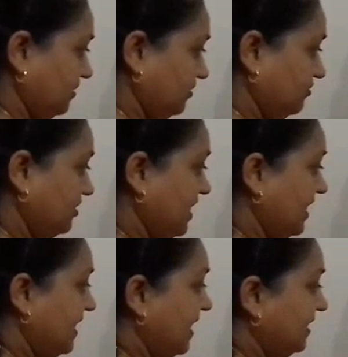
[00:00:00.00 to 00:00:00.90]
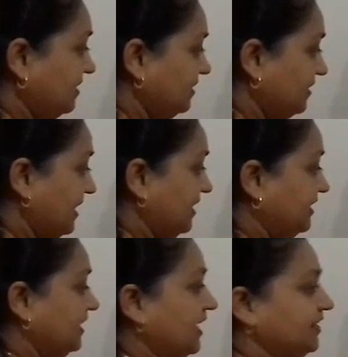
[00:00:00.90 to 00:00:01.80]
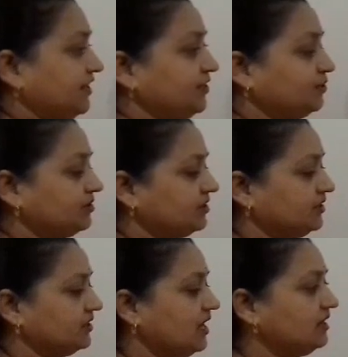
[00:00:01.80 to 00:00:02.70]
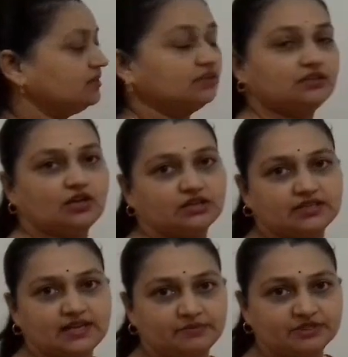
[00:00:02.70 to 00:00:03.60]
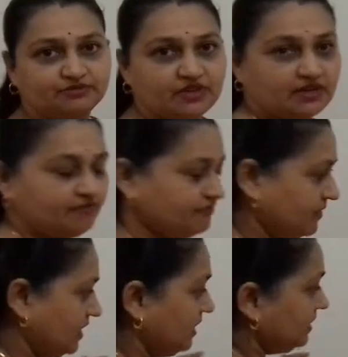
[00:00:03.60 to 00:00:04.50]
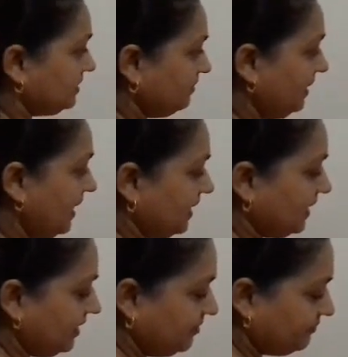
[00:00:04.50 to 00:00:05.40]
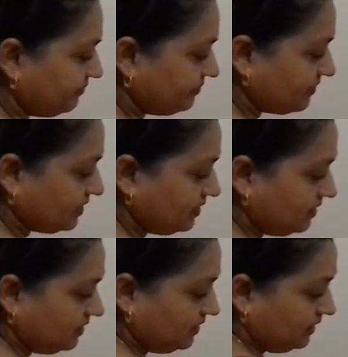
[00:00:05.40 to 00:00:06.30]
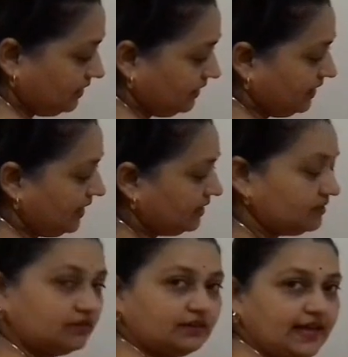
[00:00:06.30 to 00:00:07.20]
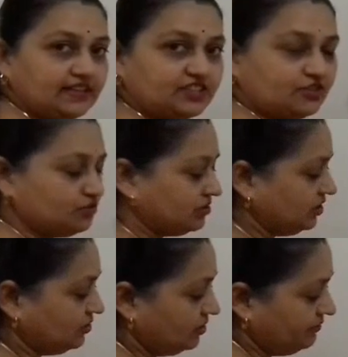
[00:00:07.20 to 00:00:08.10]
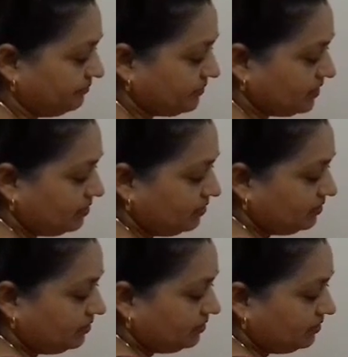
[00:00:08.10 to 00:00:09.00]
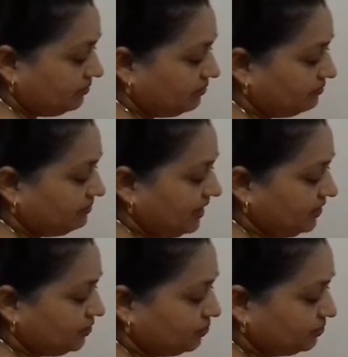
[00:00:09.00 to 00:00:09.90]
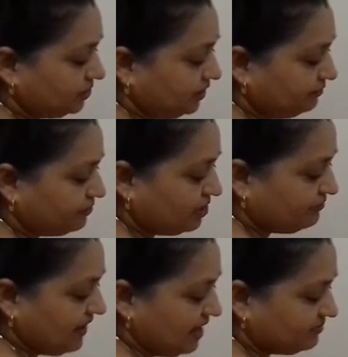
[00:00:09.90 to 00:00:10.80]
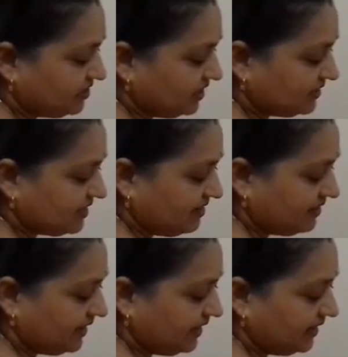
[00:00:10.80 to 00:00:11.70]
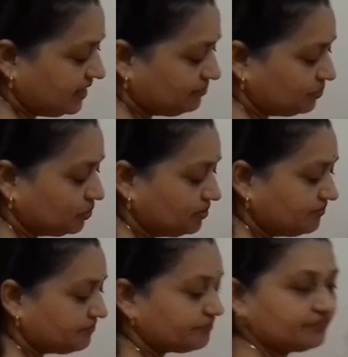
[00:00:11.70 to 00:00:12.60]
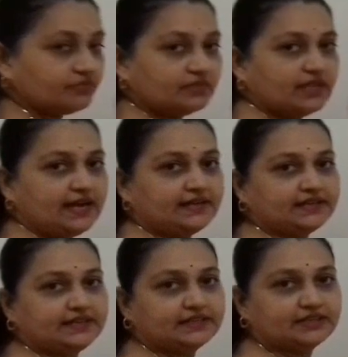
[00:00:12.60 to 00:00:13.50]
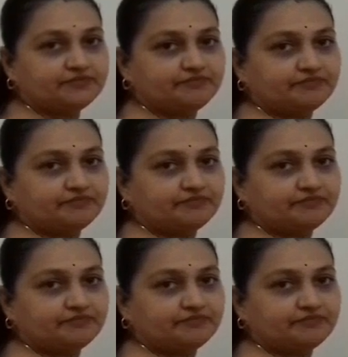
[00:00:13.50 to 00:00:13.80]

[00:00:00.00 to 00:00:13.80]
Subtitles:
So there are 90 latitudes in the Northern Hemisphere. Similarly, here next to 0, 1, 2, 3, 4, 5, 6, 7, 8 up to 90 degree.